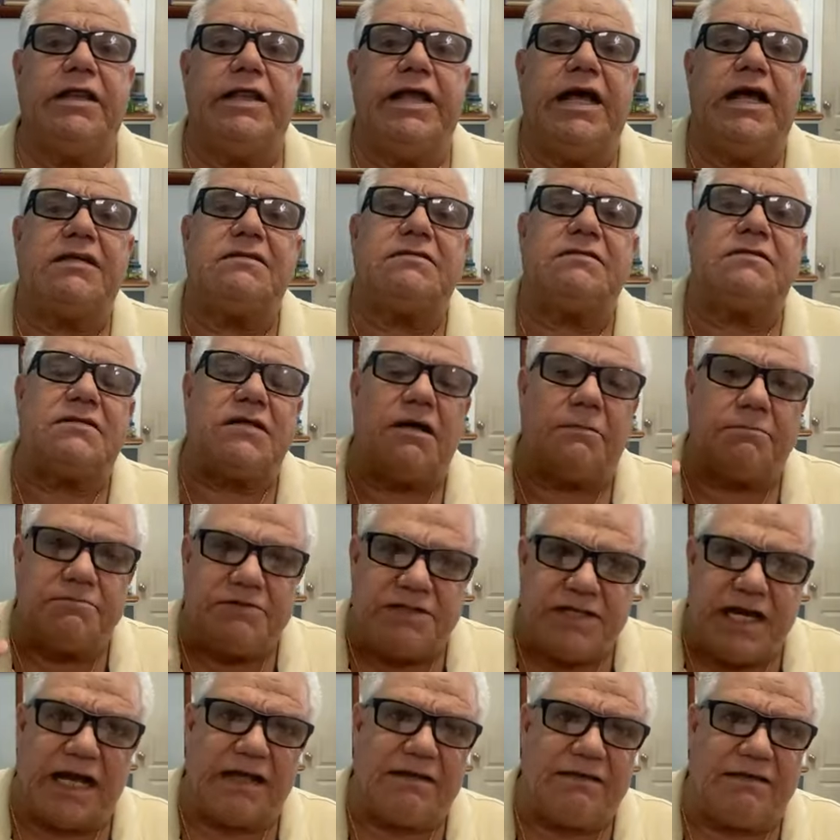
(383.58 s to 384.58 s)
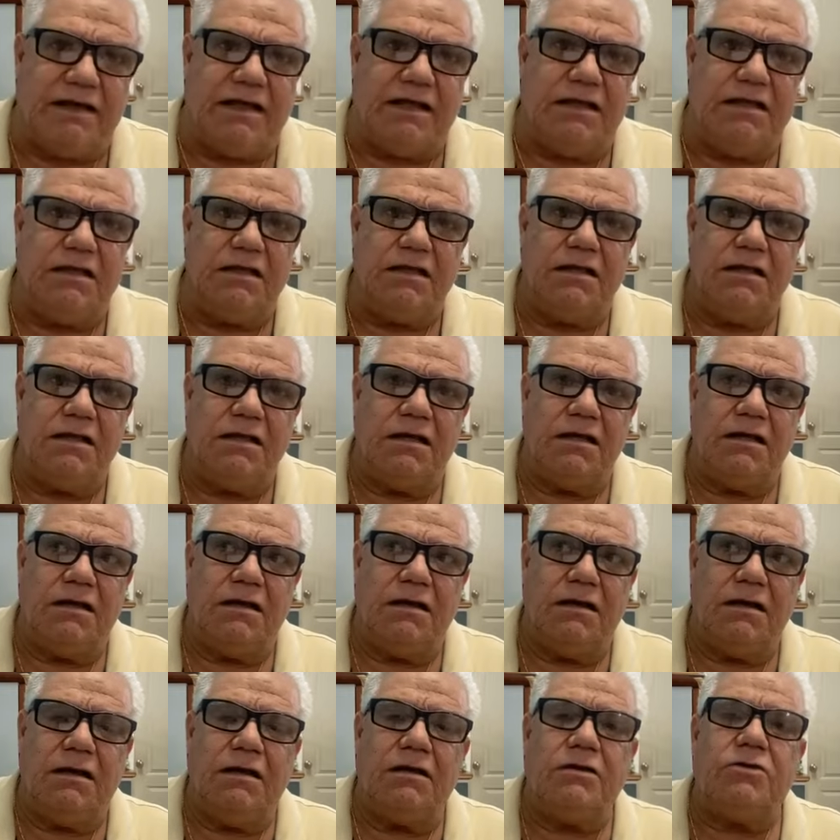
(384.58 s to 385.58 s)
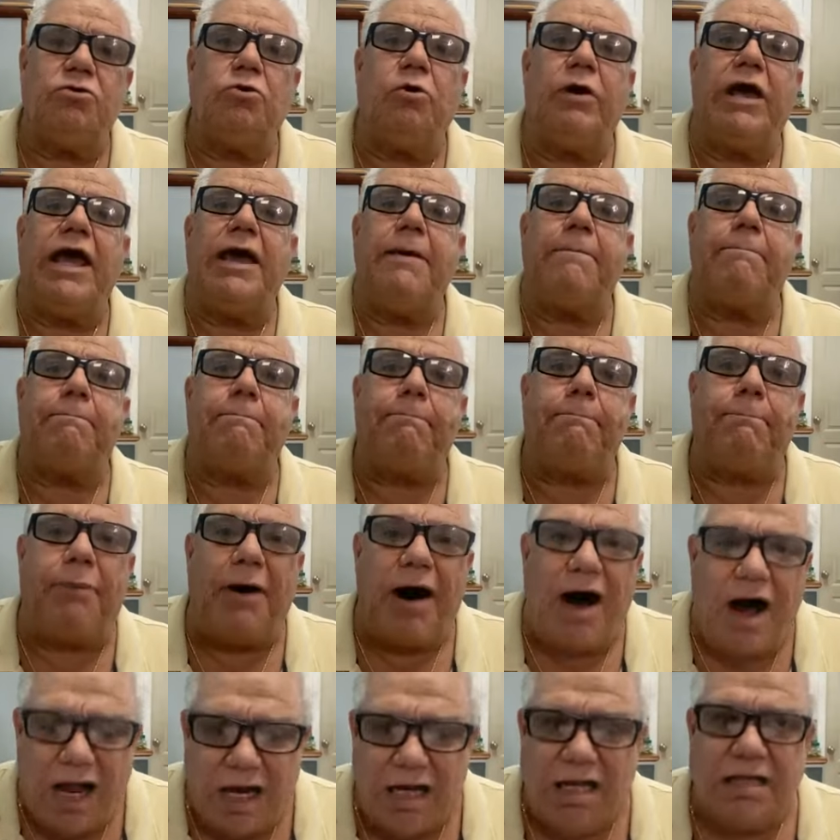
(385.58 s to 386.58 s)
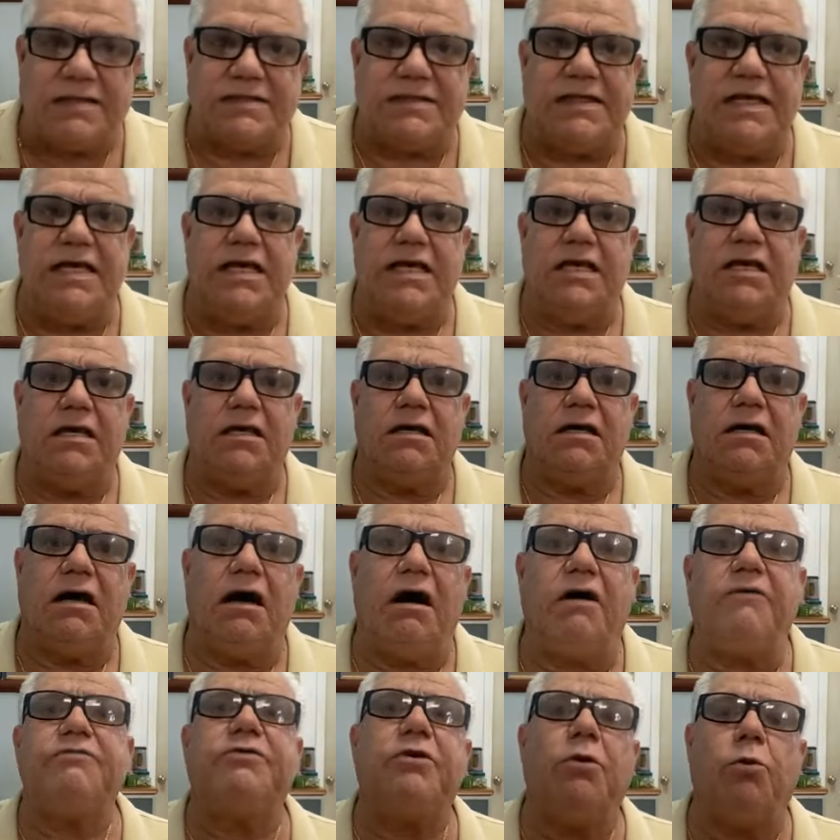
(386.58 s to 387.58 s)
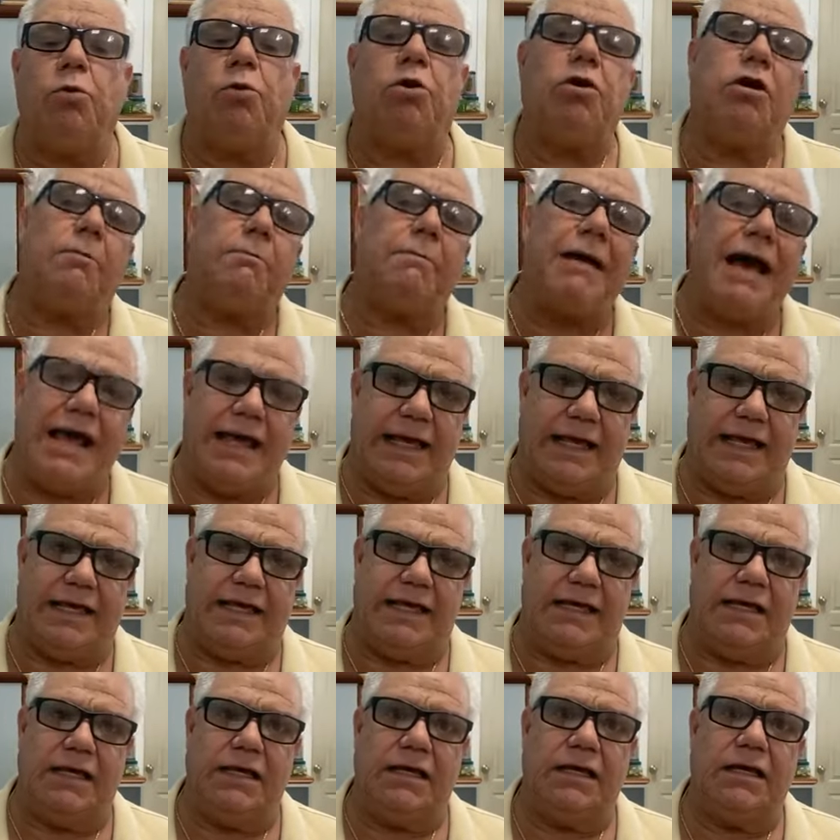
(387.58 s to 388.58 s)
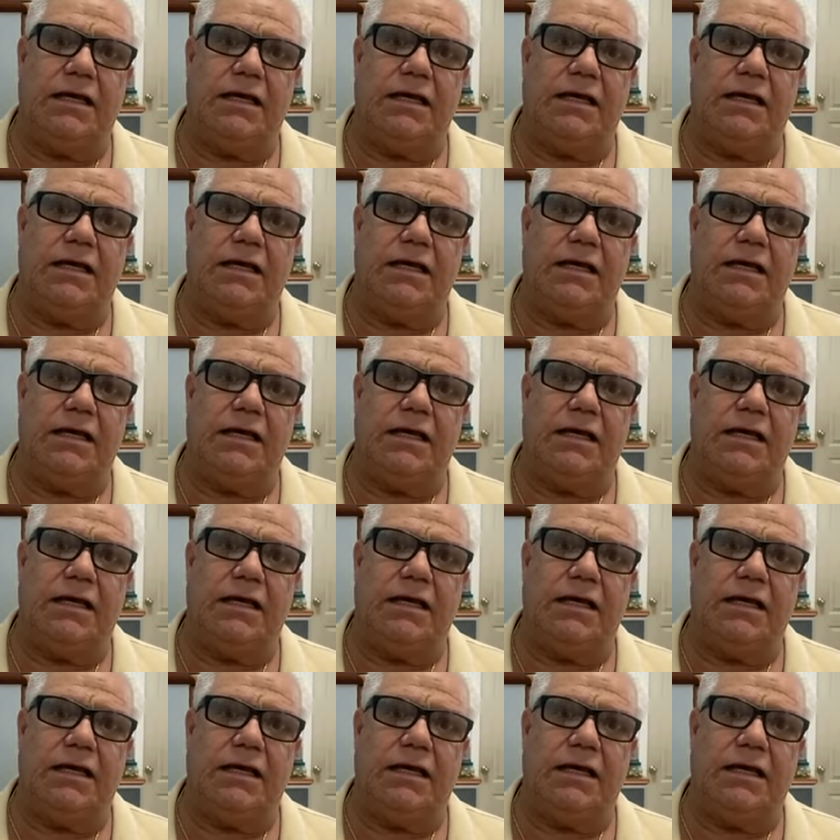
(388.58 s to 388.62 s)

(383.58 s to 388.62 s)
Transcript: they're subjected to a policy of the World Bank,